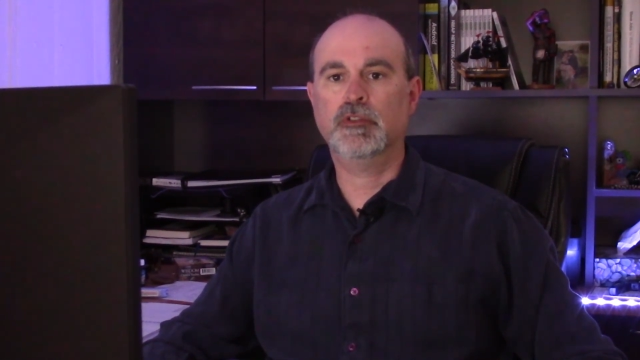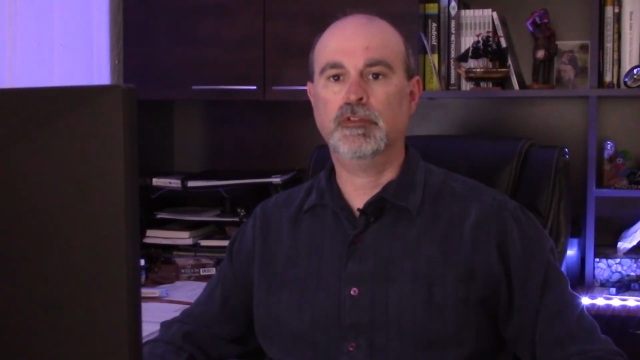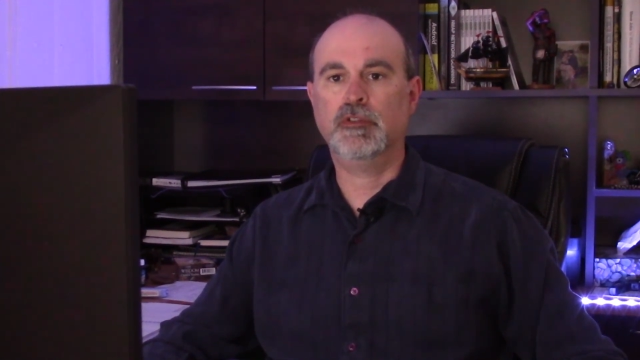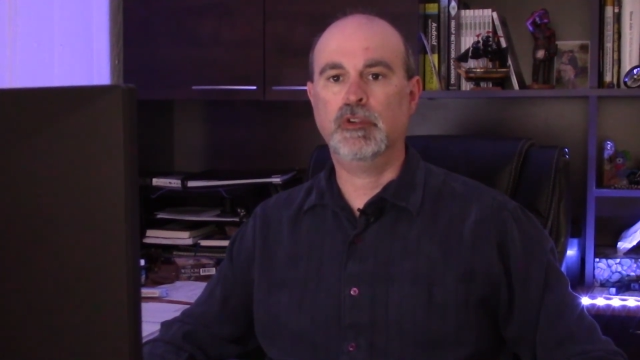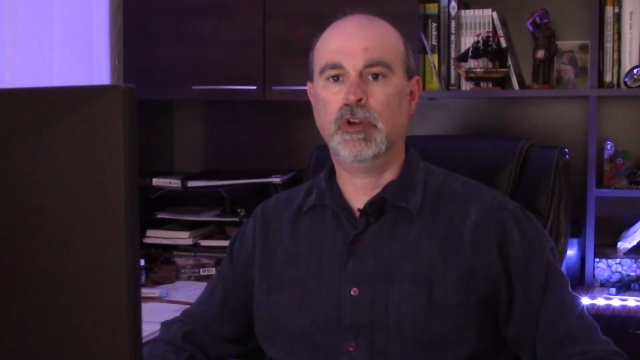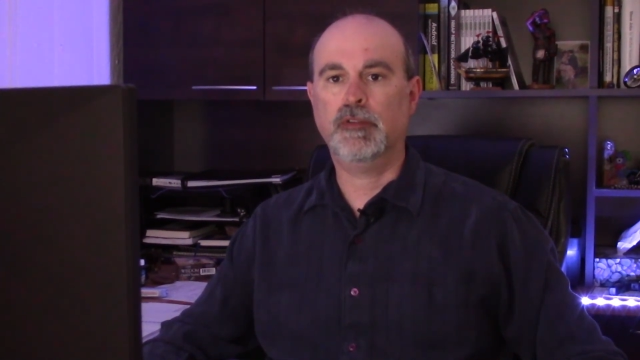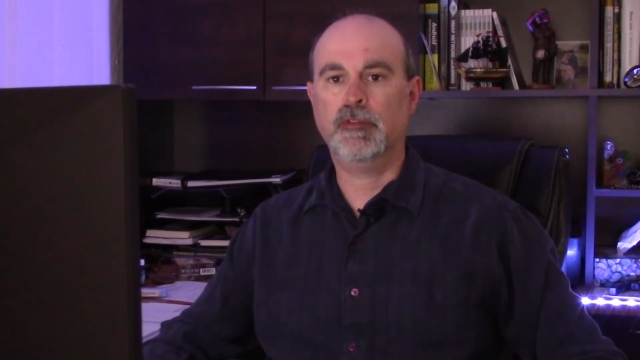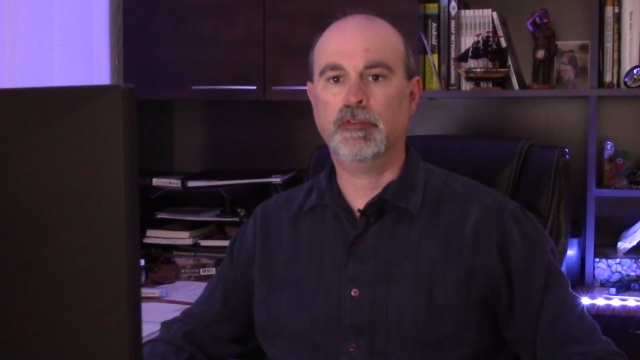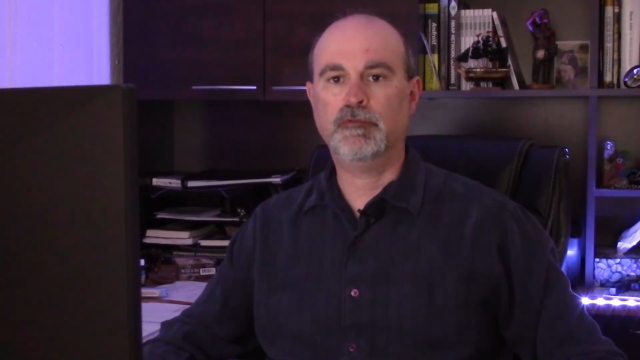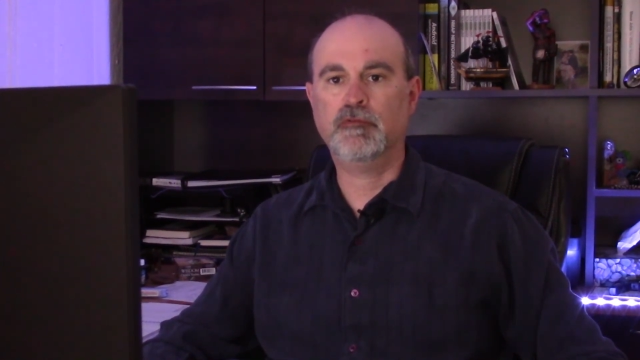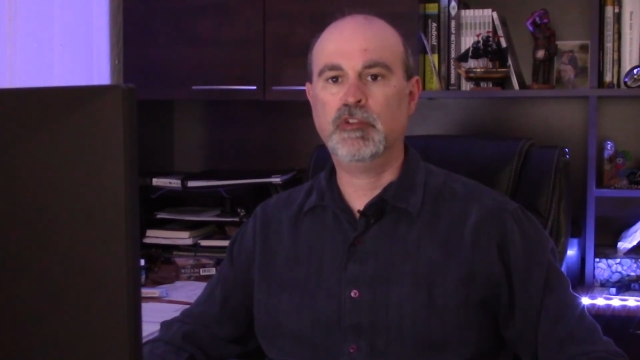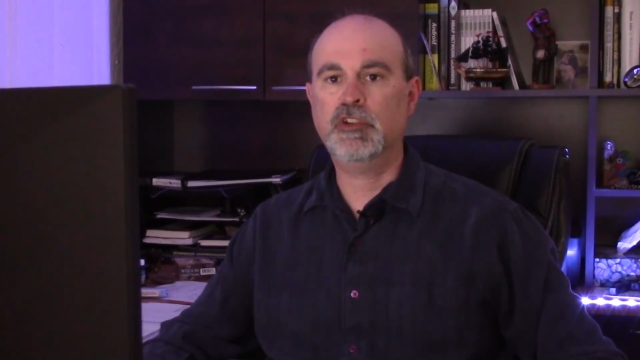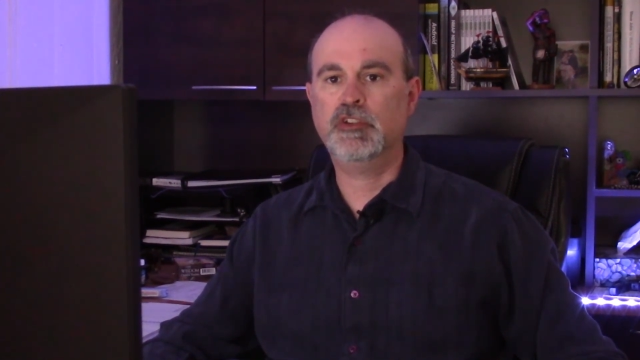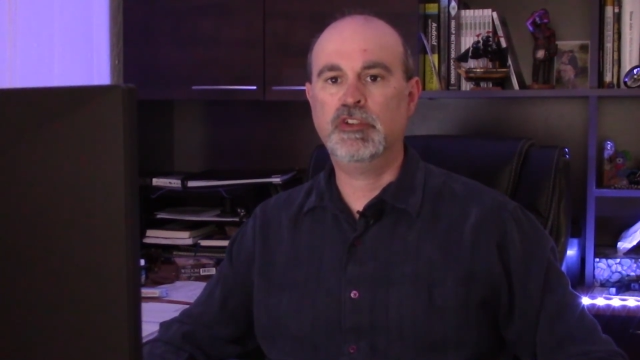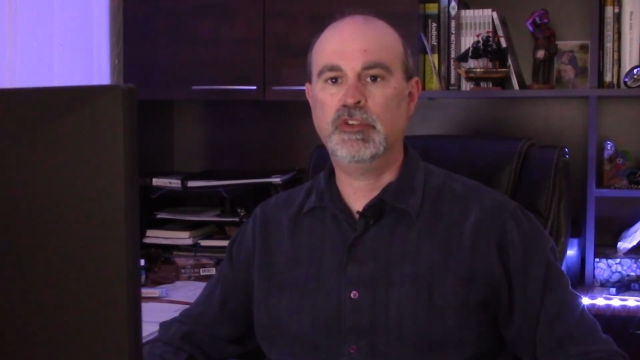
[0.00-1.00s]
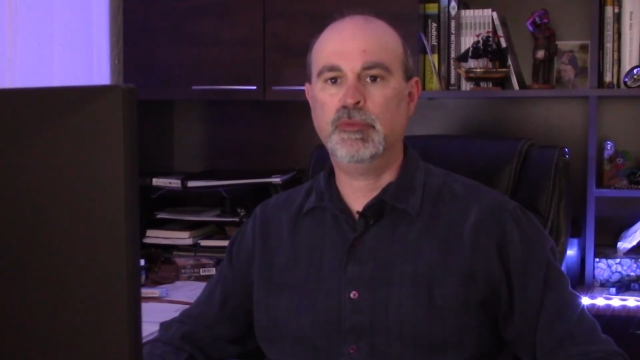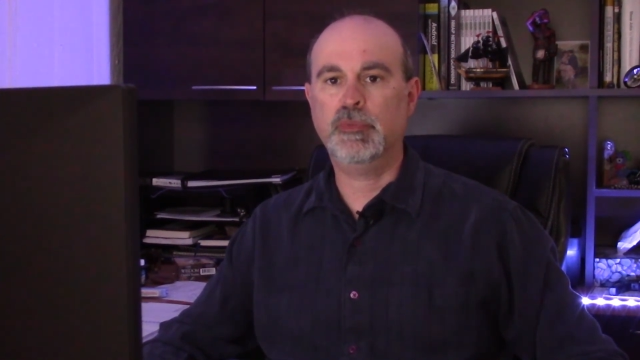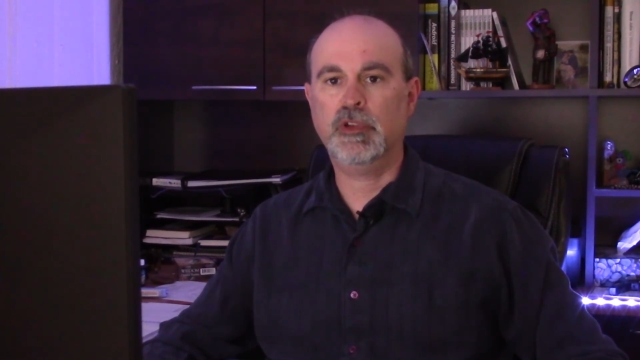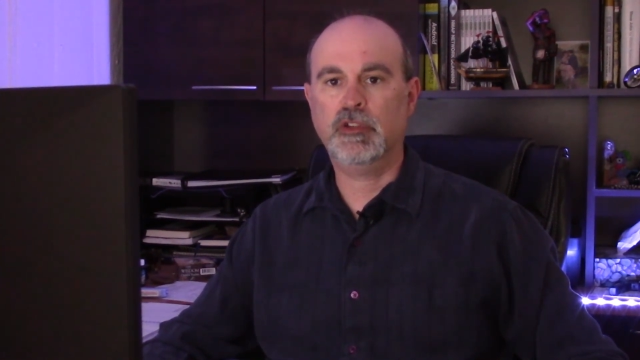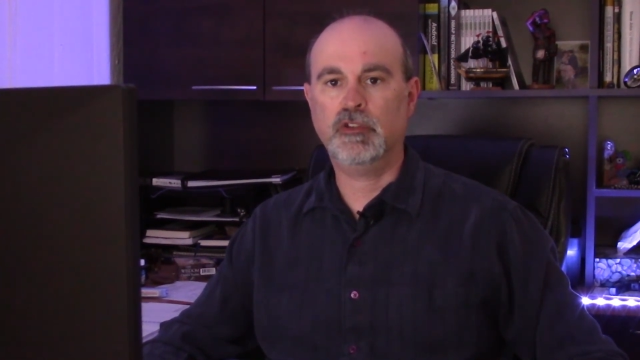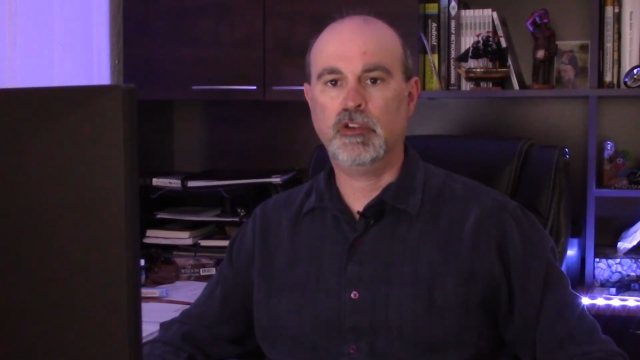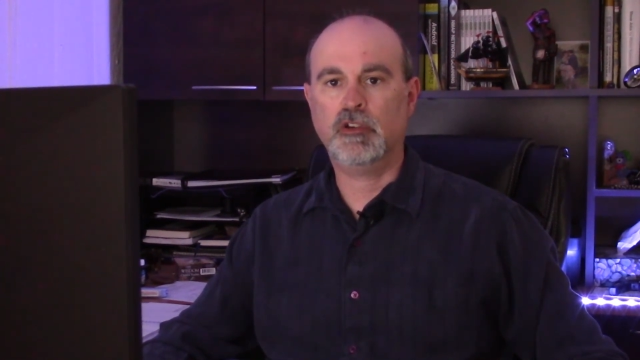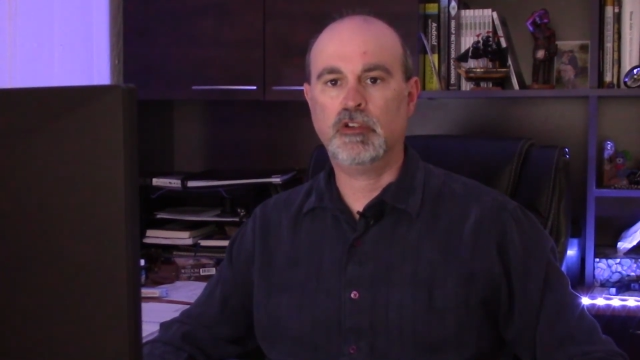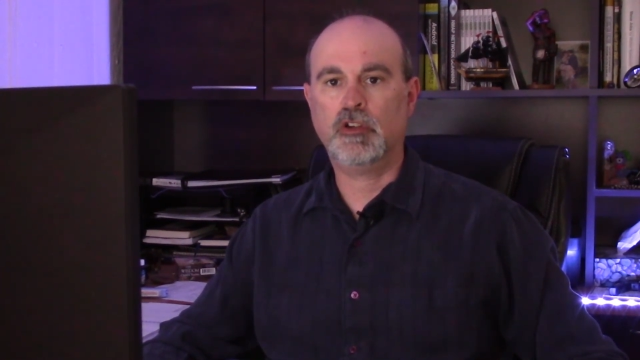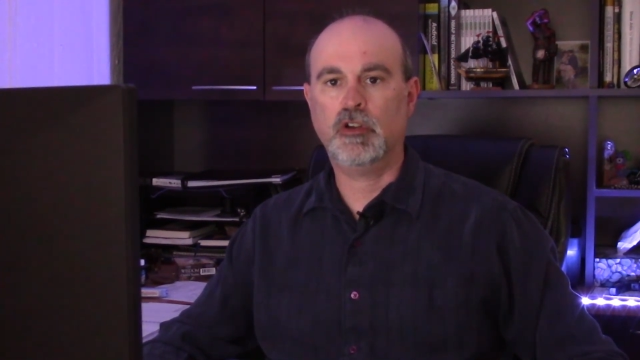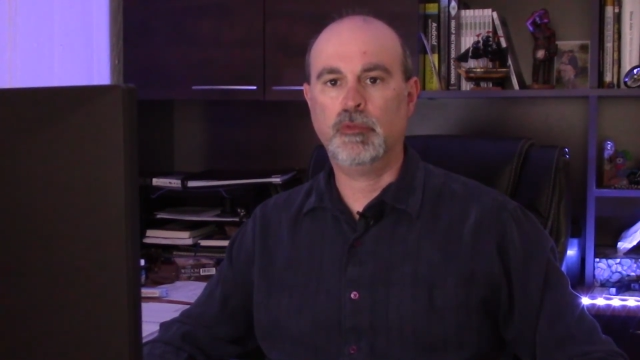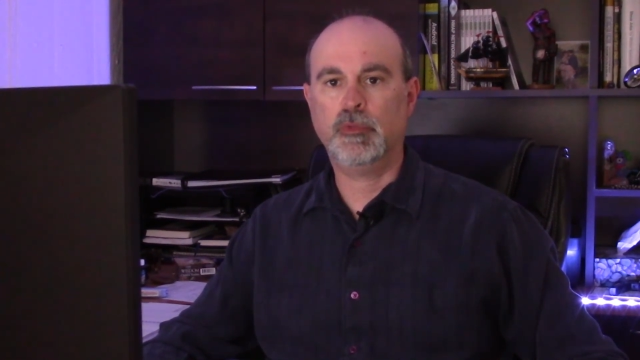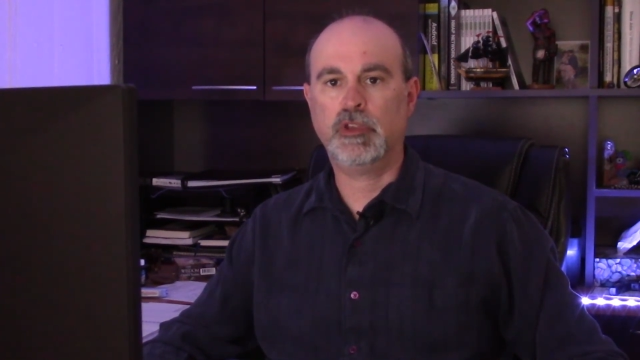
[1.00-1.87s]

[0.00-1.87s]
or you have a free gmail.com